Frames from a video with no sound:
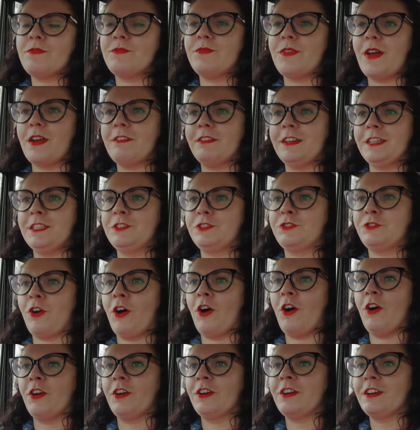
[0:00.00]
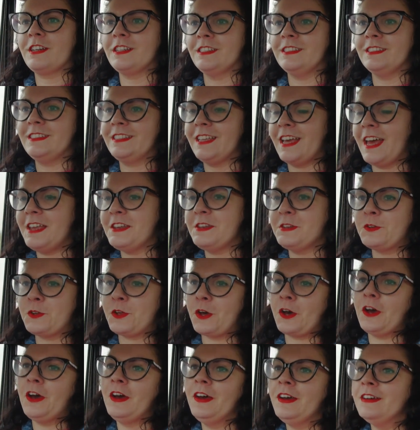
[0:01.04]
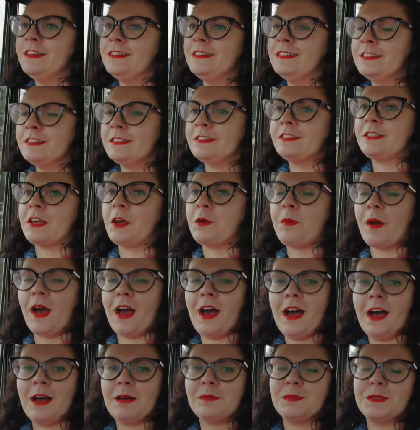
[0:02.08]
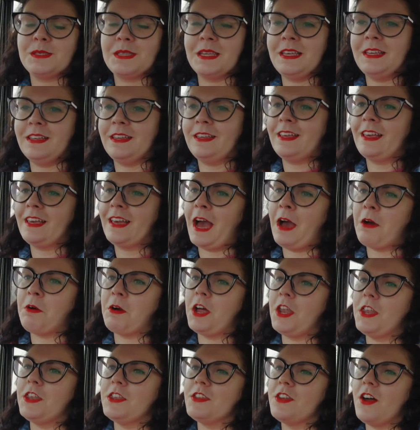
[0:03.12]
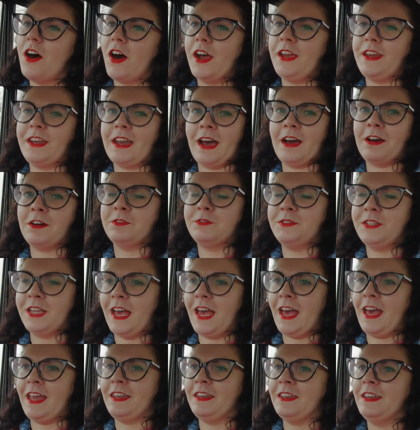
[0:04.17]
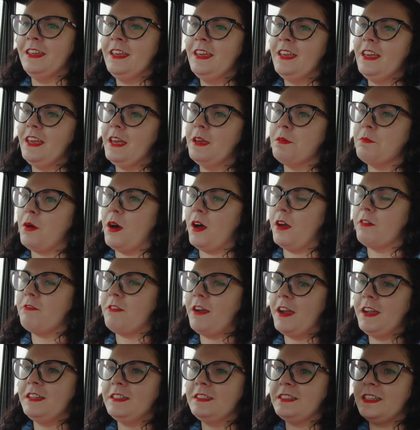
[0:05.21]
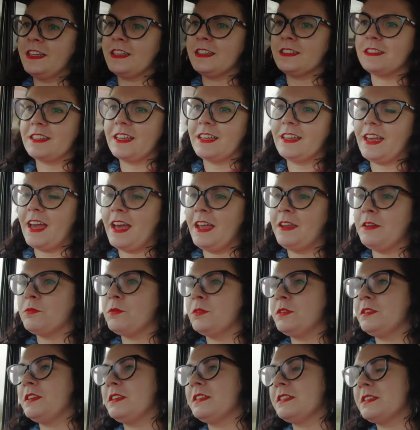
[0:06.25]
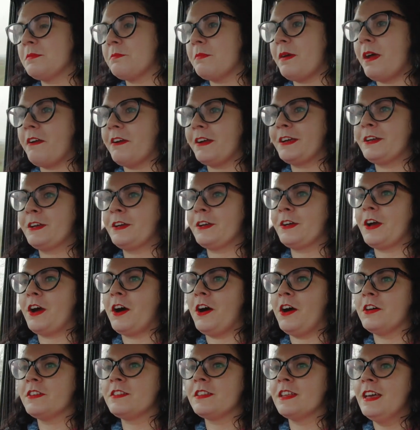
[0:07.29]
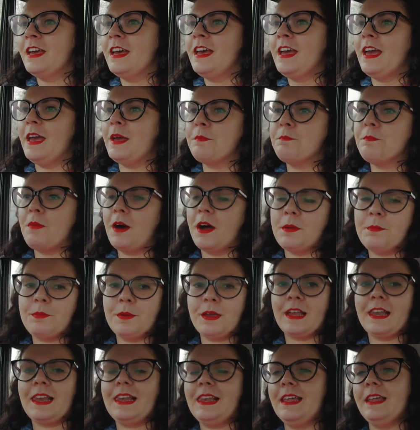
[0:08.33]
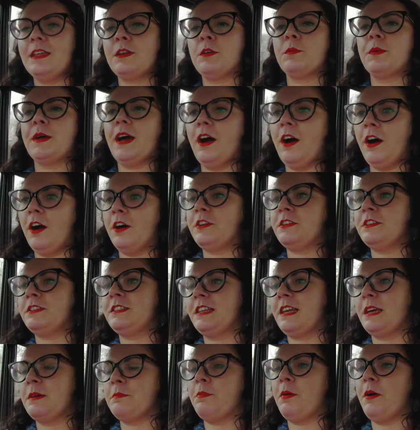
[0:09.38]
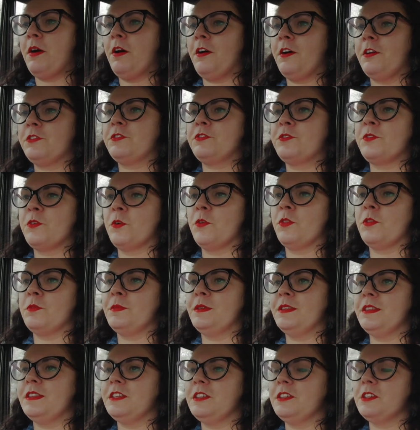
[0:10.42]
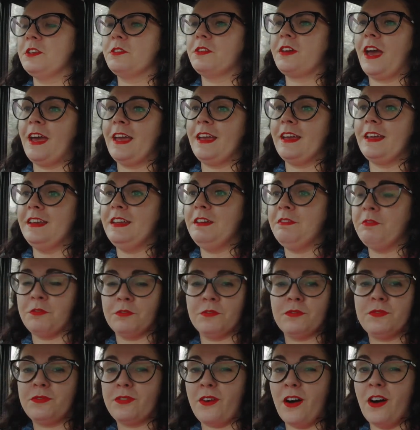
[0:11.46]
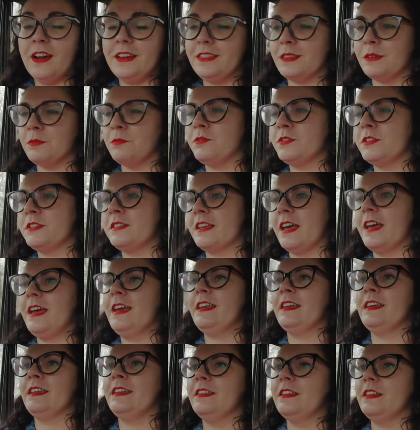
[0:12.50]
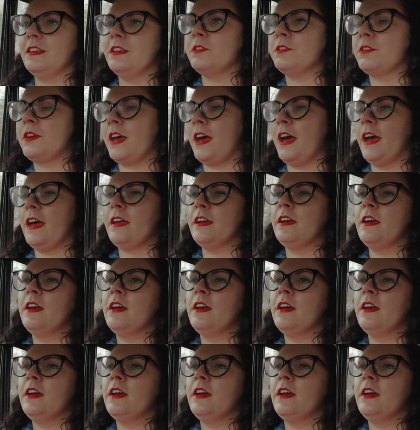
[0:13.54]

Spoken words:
very strong contender, so perhaps eking out a 9 out of 10 in my ratings. Again, with these American cars, it might be a little bit harder to get parts for them in the UK and even find them for sale in the UK,